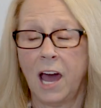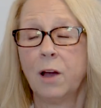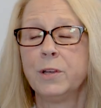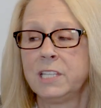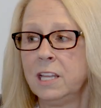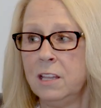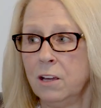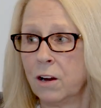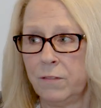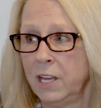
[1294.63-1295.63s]
I always hid in
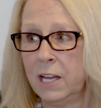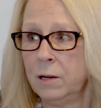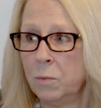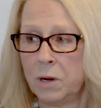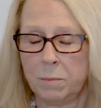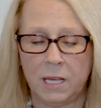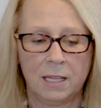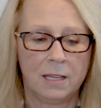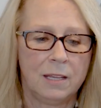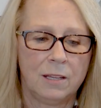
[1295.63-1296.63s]
the RV. I didn't want to
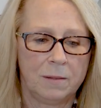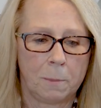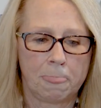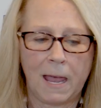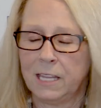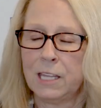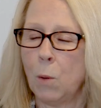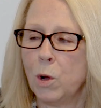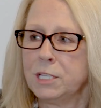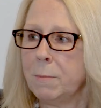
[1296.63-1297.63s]
be.
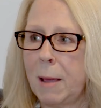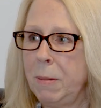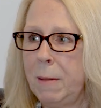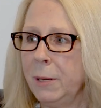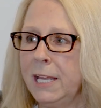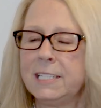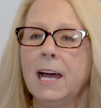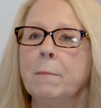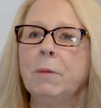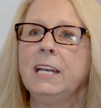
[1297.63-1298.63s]
That wasn't my people-y
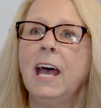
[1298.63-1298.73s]
time,